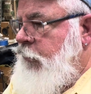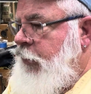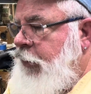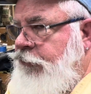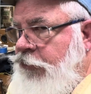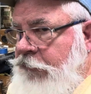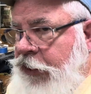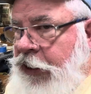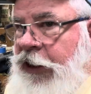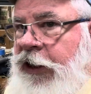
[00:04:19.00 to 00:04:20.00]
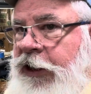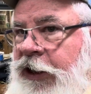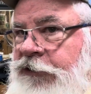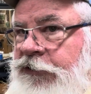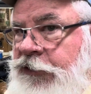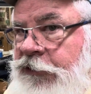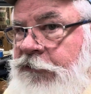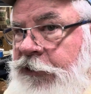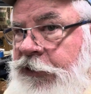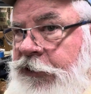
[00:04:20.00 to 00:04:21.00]
it's going to be a nice looking
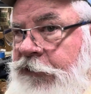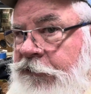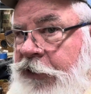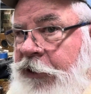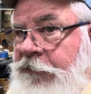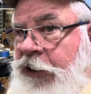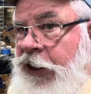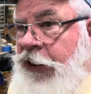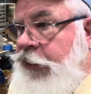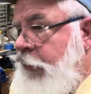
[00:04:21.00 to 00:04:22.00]
one when I'm done.